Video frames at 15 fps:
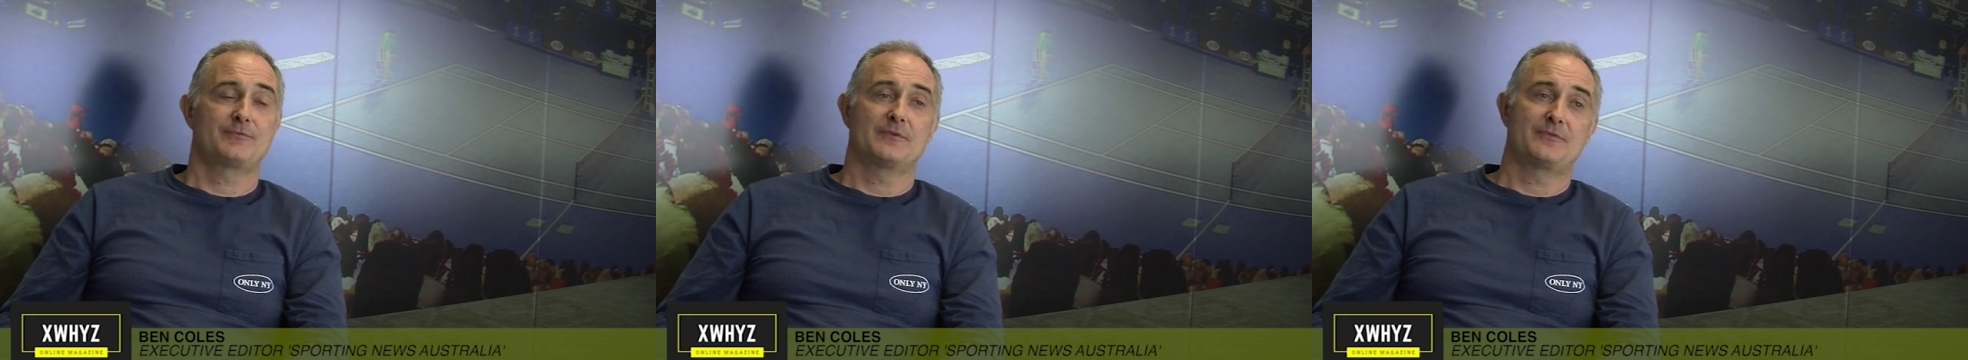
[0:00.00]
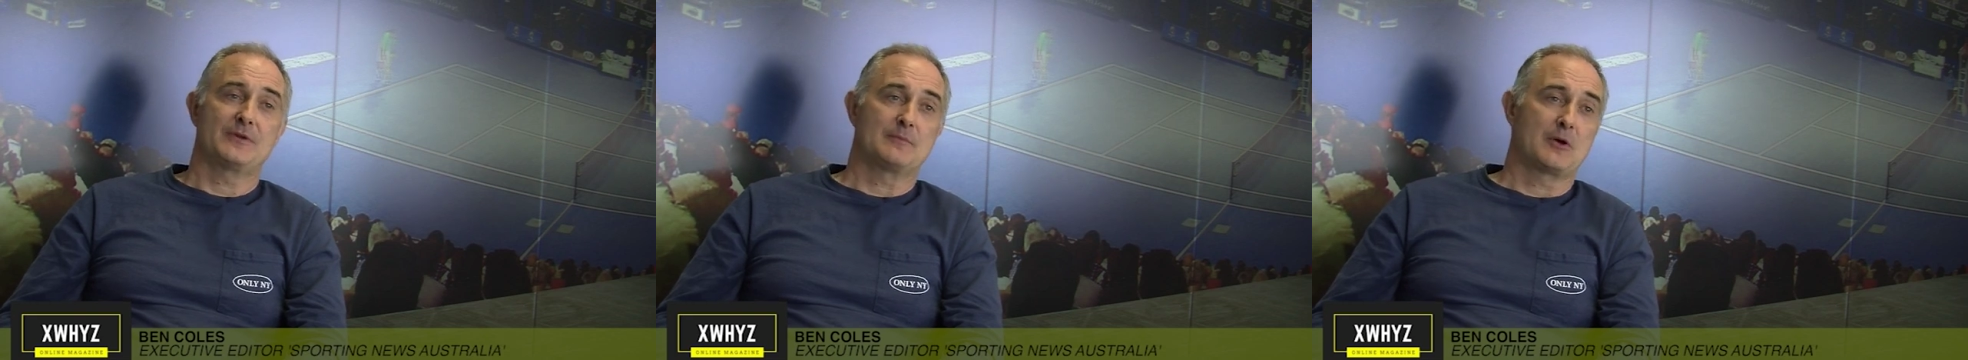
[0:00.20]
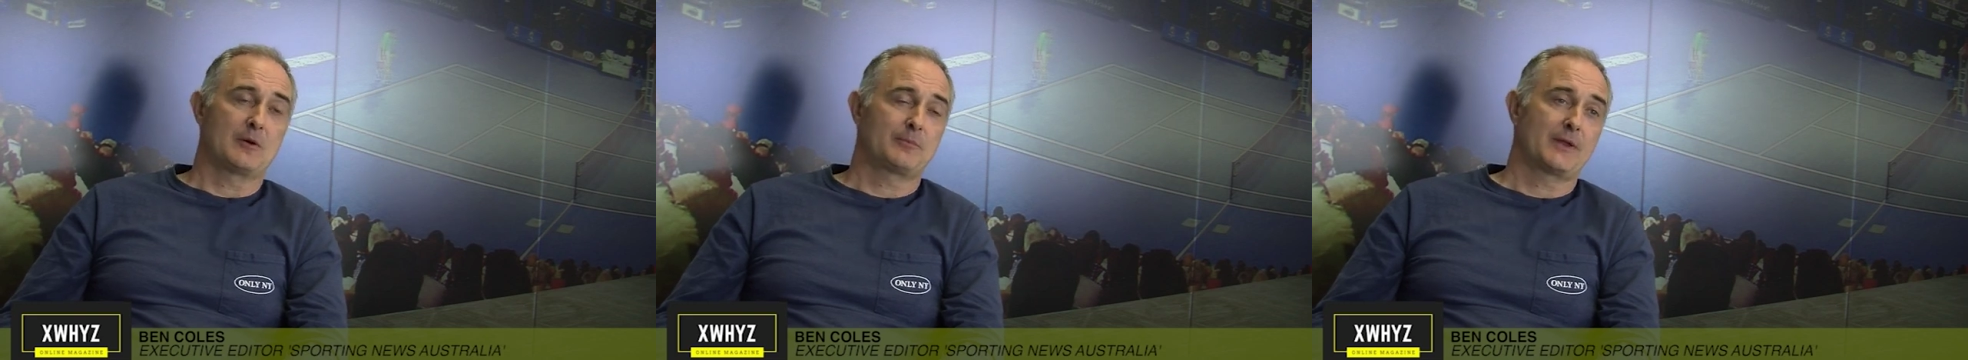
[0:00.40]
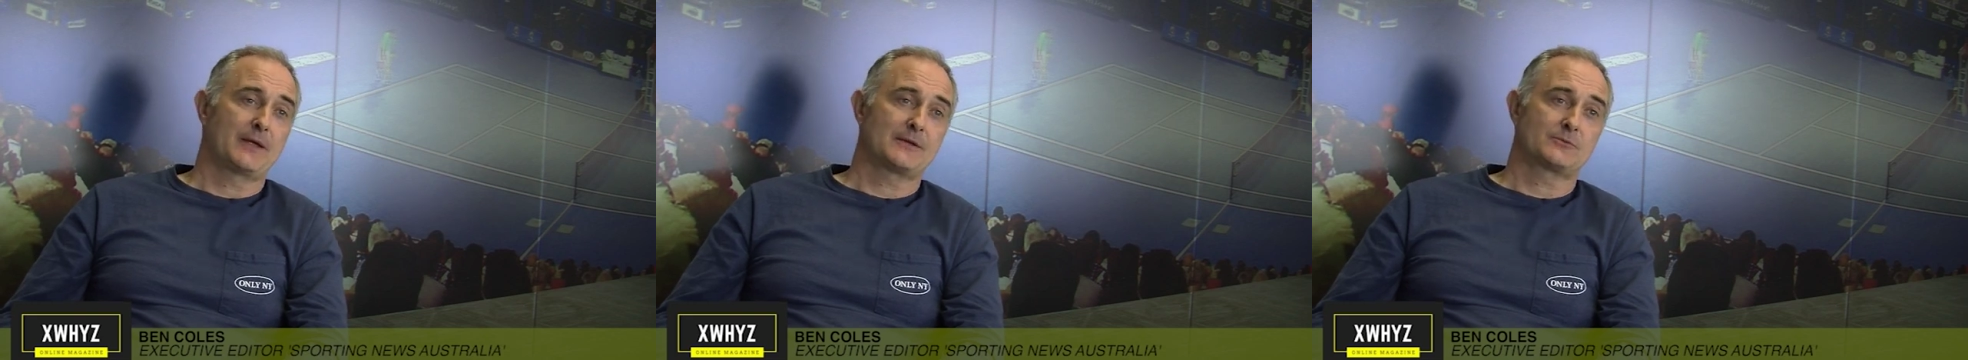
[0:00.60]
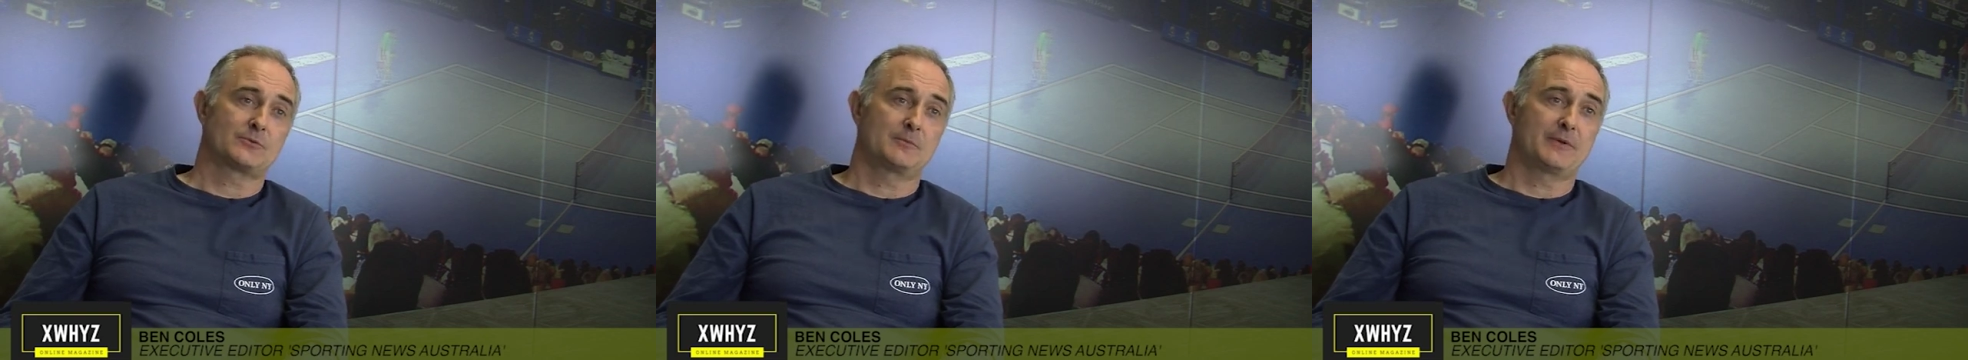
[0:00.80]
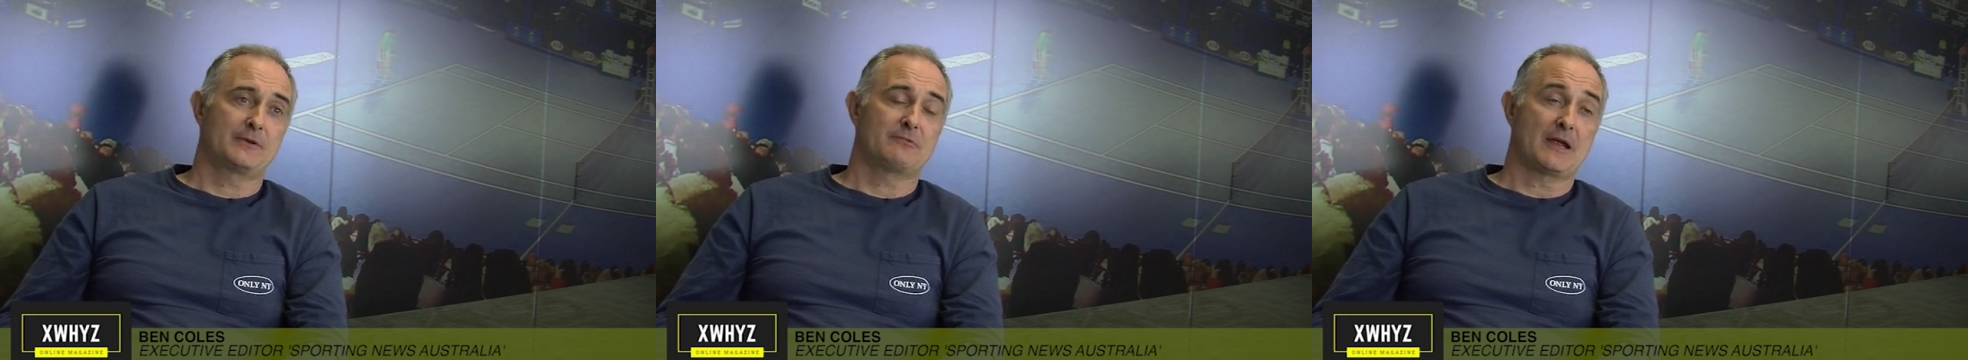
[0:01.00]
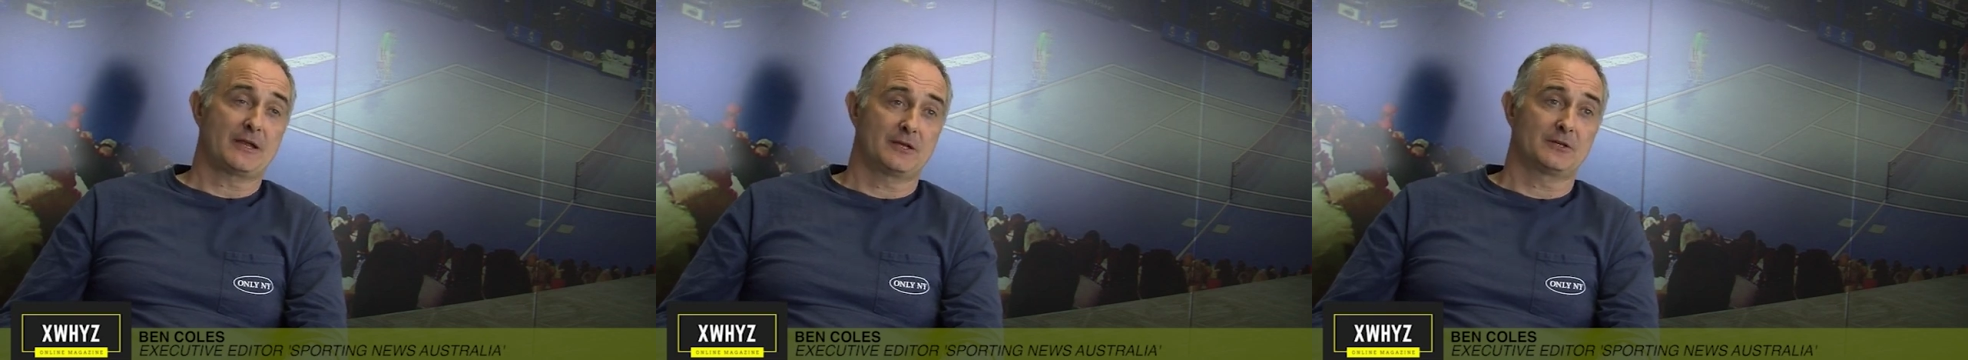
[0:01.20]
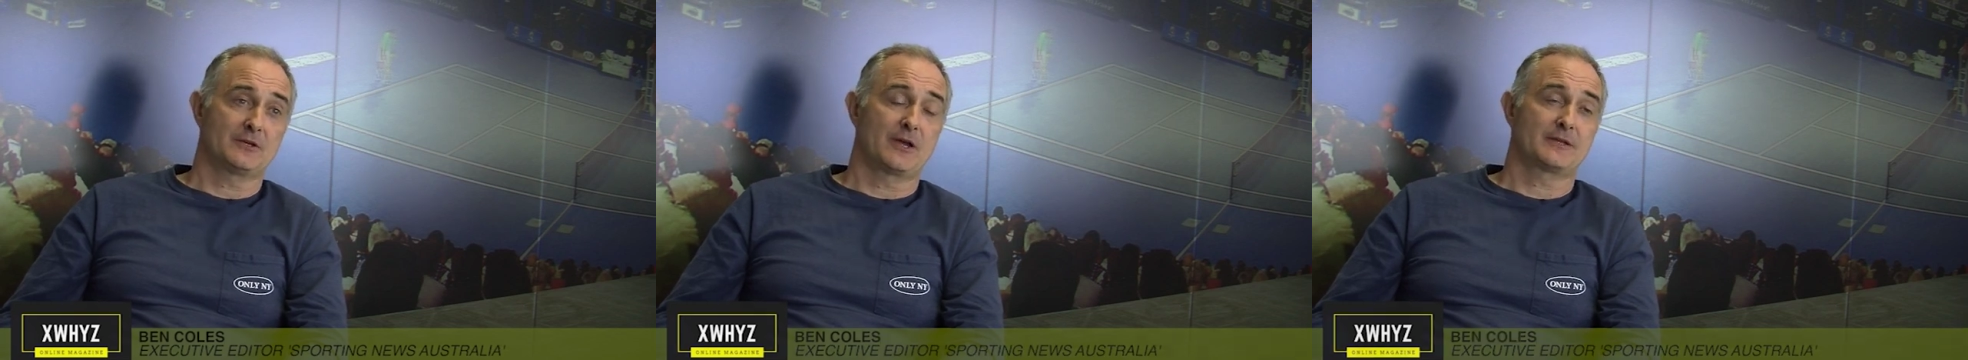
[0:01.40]
female players will be
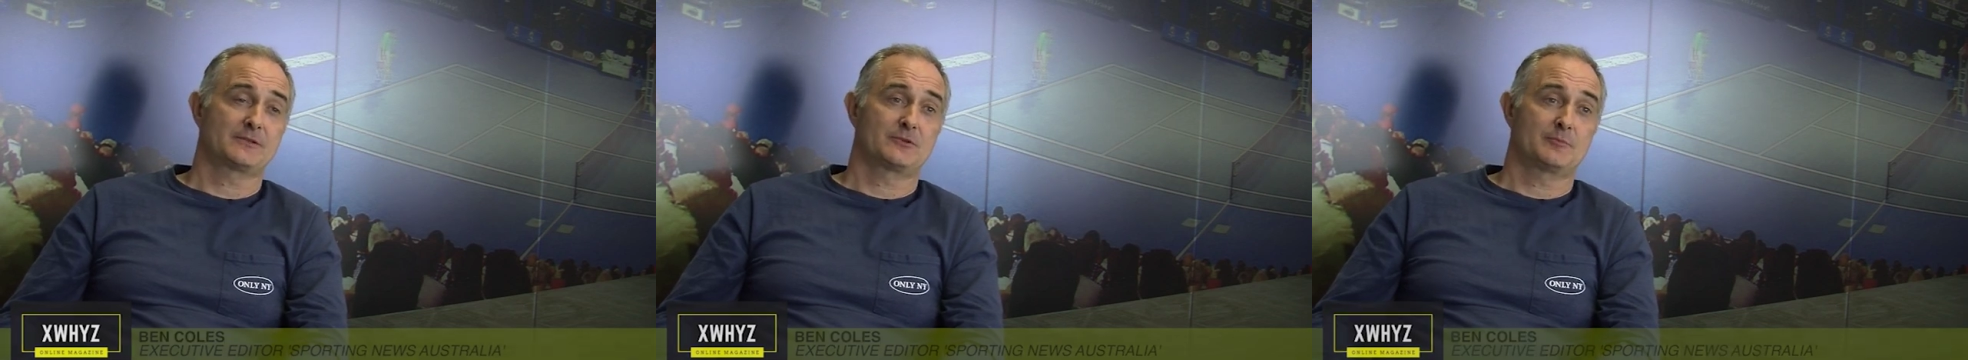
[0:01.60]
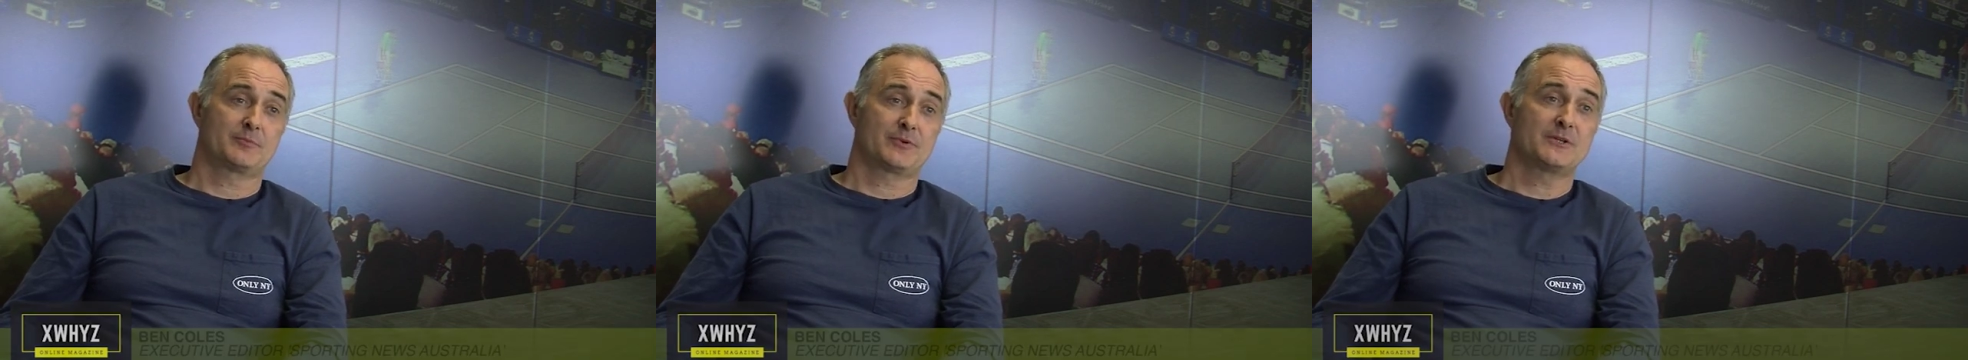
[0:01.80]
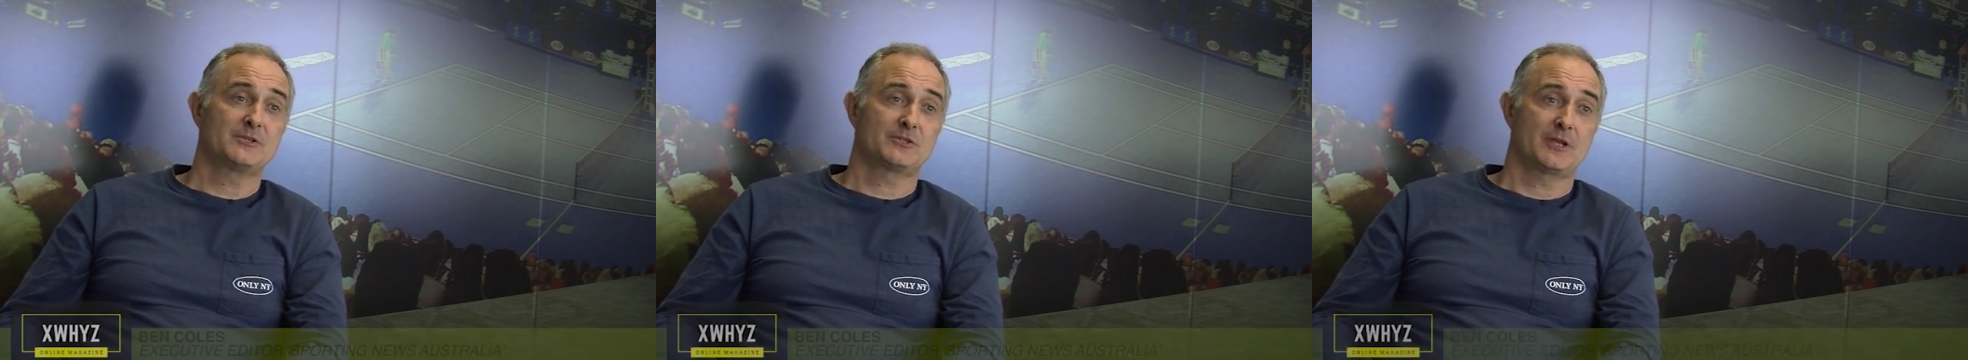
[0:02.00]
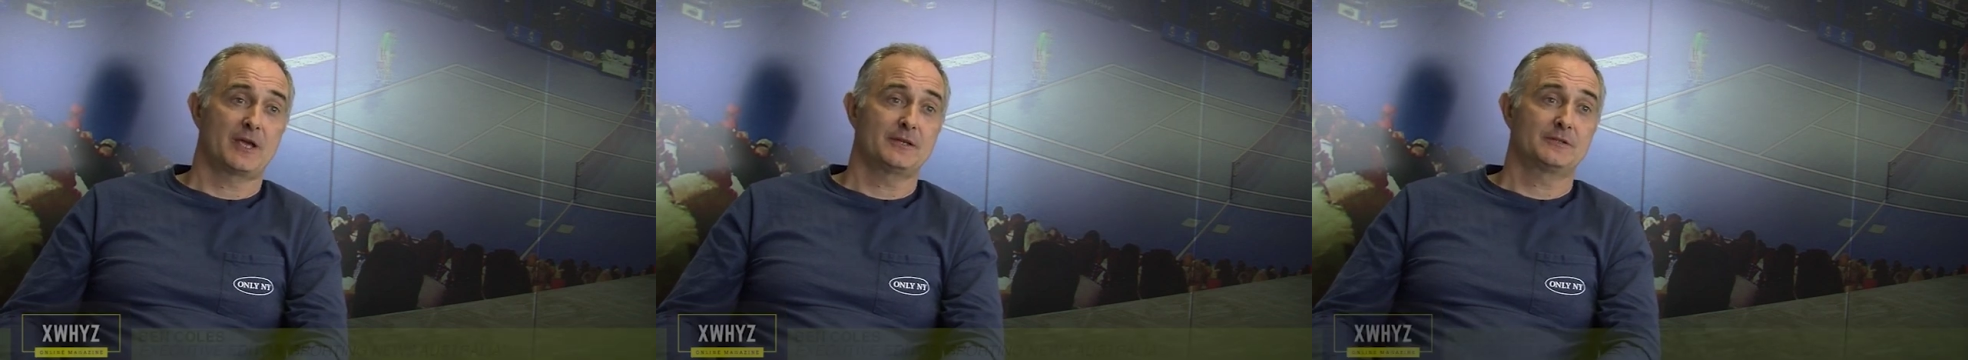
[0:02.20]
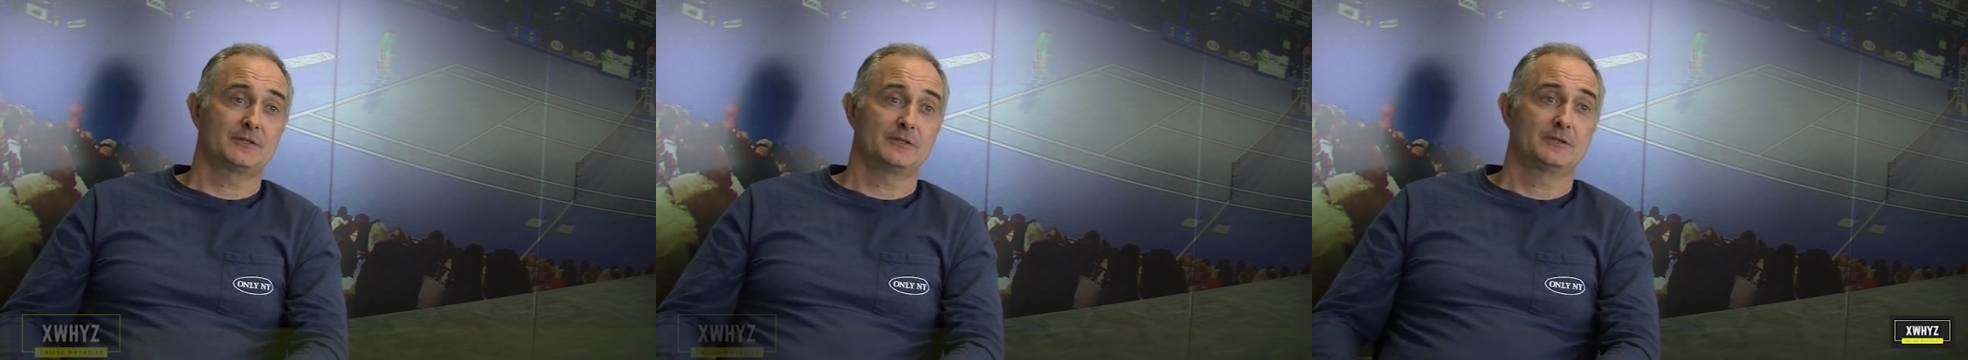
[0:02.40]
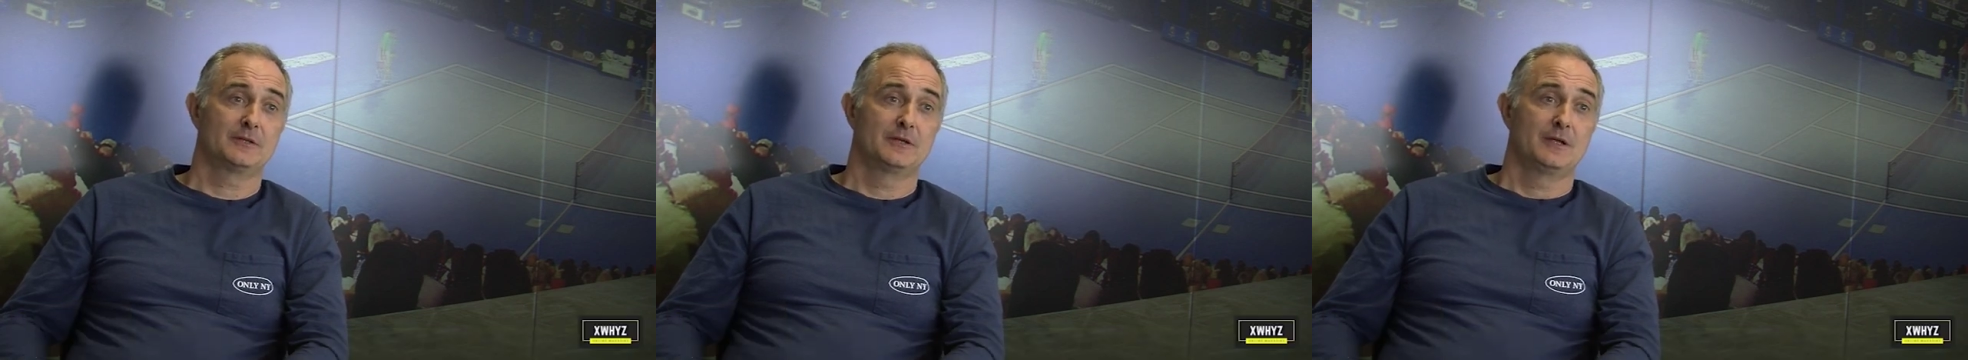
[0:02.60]
recognised and appreciated,